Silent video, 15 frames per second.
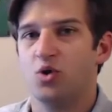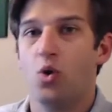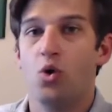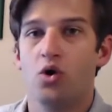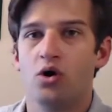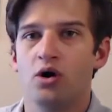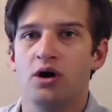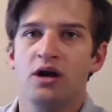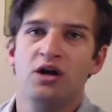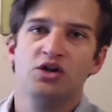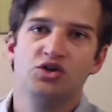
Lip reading: or